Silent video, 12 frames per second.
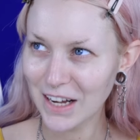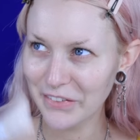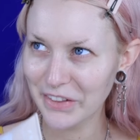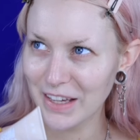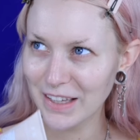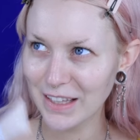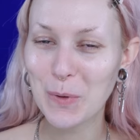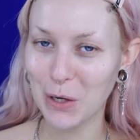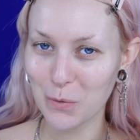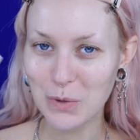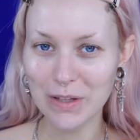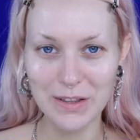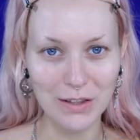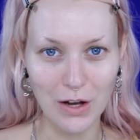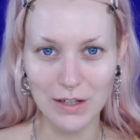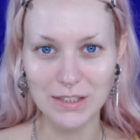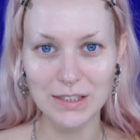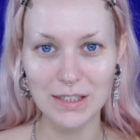I think, but it will
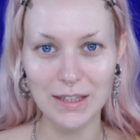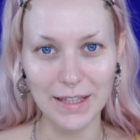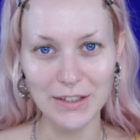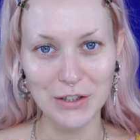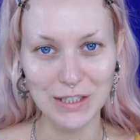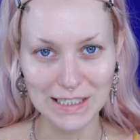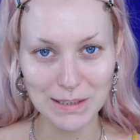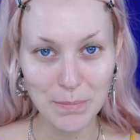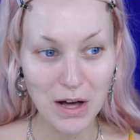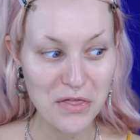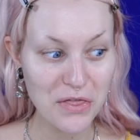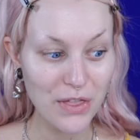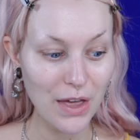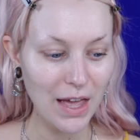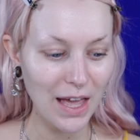launch later this month.